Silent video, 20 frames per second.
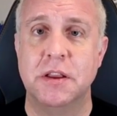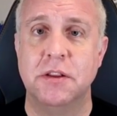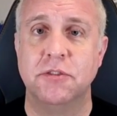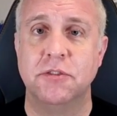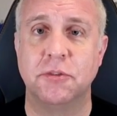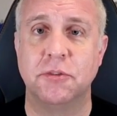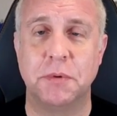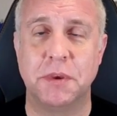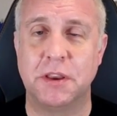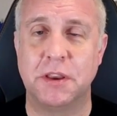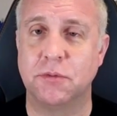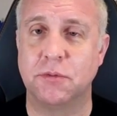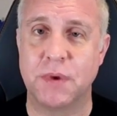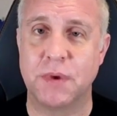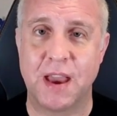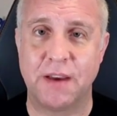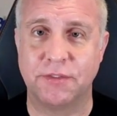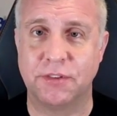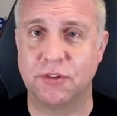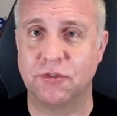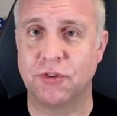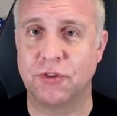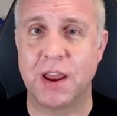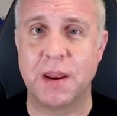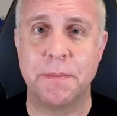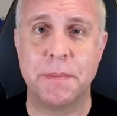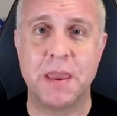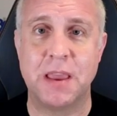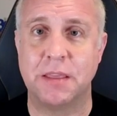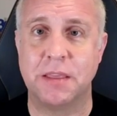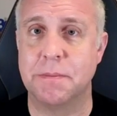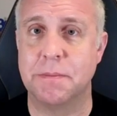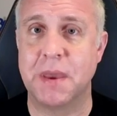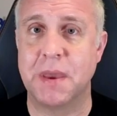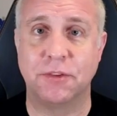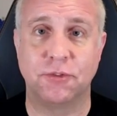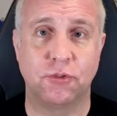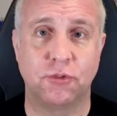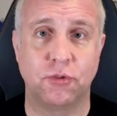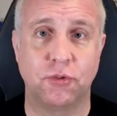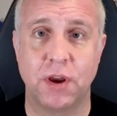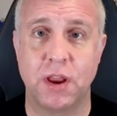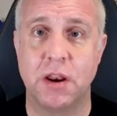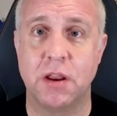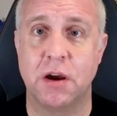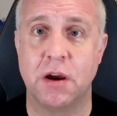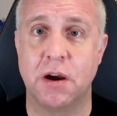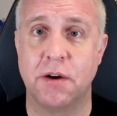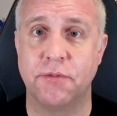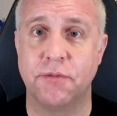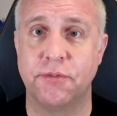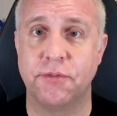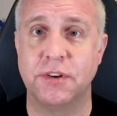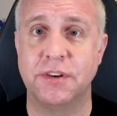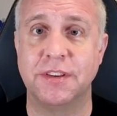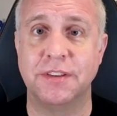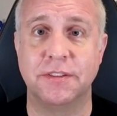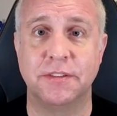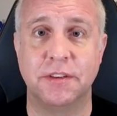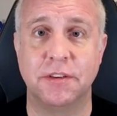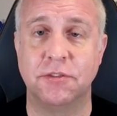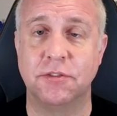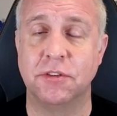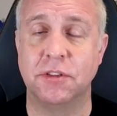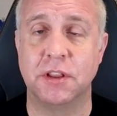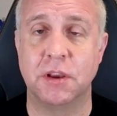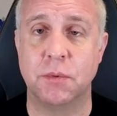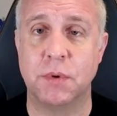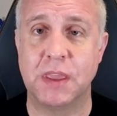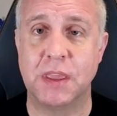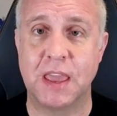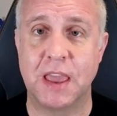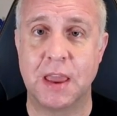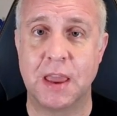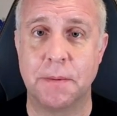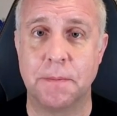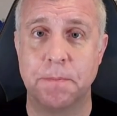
just because we have to try to make the best trade-off decision that we can.